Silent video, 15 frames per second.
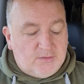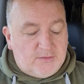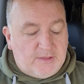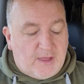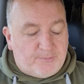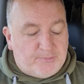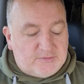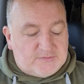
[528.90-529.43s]

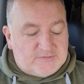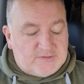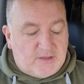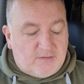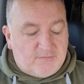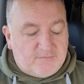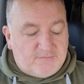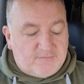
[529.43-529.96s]
the app
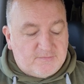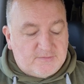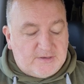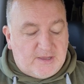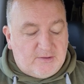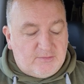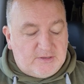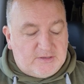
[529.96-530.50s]
itself.
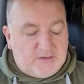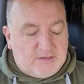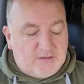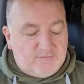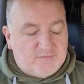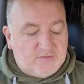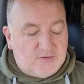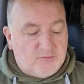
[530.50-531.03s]
Now it
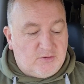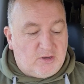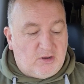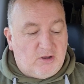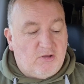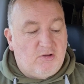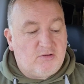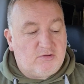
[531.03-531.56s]
gives you a
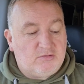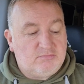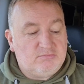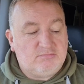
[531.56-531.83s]
log.